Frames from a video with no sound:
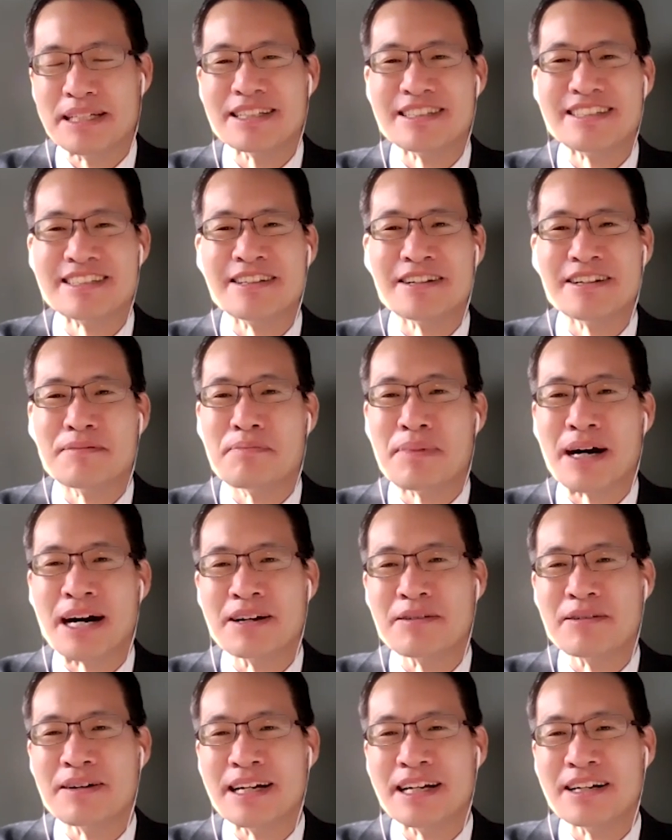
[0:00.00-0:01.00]
It's either
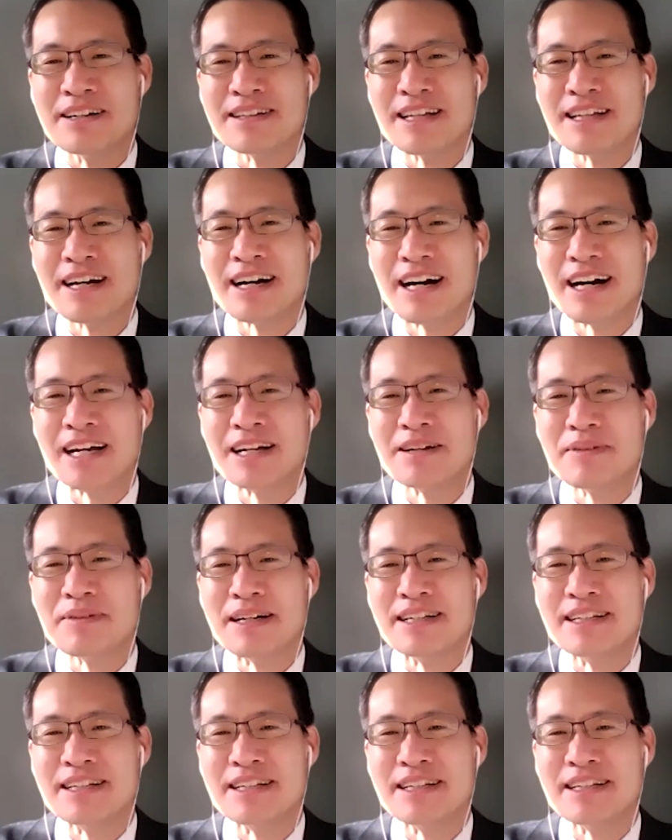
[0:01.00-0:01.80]
my way or the highway,